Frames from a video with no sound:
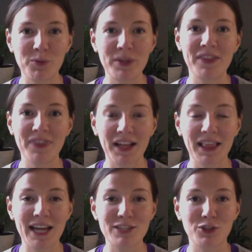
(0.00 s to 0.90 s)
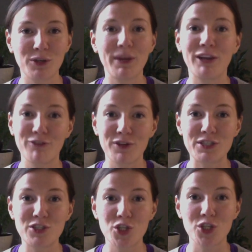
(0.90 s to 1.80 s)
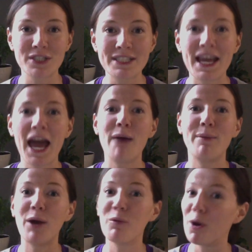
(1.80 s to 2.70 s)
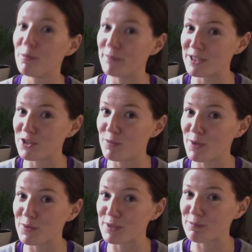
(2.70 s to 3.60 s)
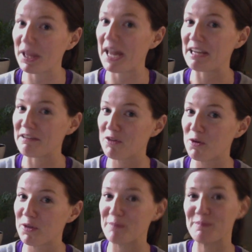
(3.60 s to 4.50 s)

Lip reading: within the classroom and for the students about what Miss Newman was planning for them.